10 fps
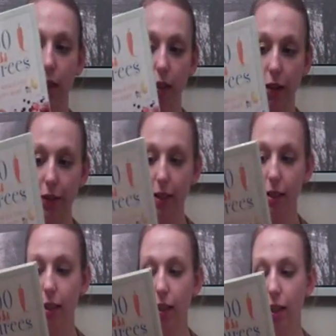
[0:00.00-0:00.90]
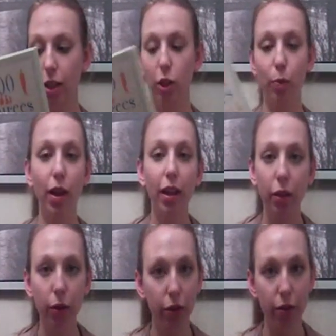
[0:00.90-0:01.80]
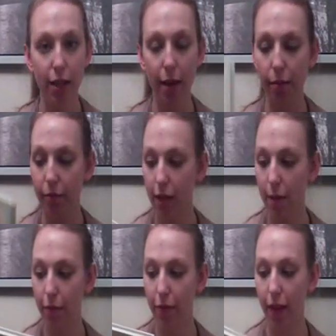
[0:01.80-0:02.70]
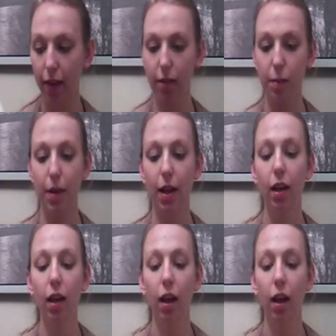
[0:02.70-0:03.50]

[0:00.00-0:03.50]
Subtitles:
Love it. You could probably Google the same type of things, but